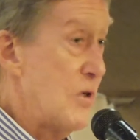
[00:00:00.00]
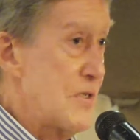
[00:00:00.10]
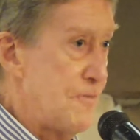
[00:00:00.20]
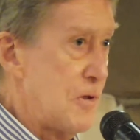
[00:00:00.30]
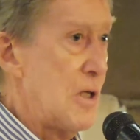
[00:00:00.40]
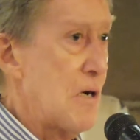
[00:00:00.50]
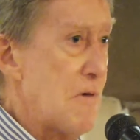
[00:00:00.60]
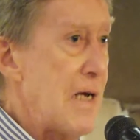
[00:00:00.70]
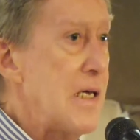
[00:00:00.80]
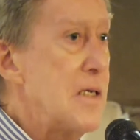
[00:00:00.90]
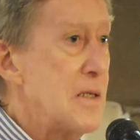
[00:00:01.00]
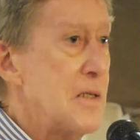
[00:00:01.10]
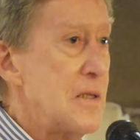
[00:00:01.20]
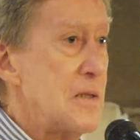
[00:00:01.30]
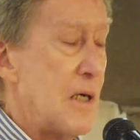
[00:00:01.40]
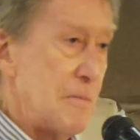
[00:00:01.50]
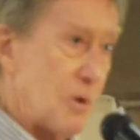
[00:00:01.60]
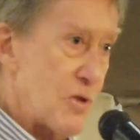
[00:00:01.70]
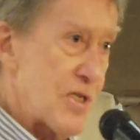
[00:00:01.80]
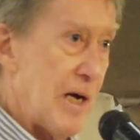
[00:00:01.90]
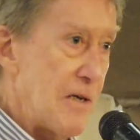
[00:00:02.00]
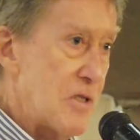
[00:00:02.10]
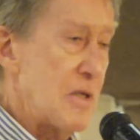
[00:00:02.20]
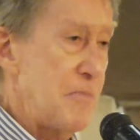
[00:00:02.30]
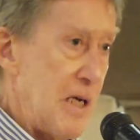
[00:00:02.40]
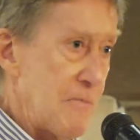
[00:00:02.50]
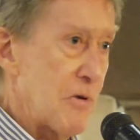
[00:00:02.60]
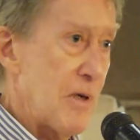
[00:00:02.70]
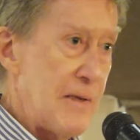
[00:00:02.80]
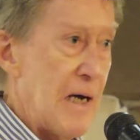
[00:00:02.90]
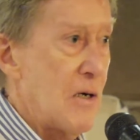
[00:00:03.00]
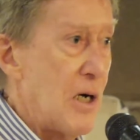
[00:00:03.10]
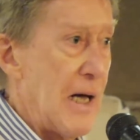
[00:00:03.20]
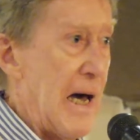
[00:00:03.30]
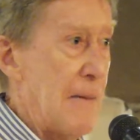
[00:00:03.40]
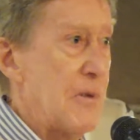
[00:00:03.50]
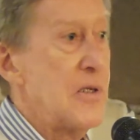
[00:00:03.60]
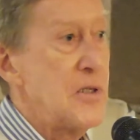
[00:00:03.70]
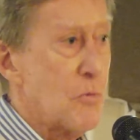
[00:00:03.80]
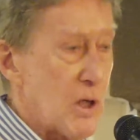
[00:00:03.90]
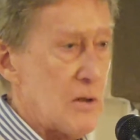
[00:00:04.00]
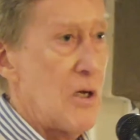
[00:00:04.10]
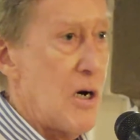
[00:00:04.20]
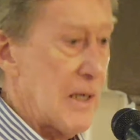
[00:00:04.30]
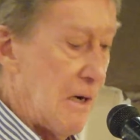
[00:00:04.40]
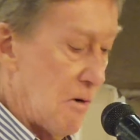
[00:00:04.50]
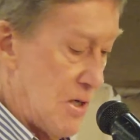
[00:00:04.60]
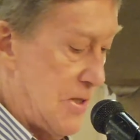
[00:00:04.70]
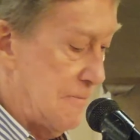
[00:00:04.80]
full already on both sides of the paper, and that all happened. And you worked long hours.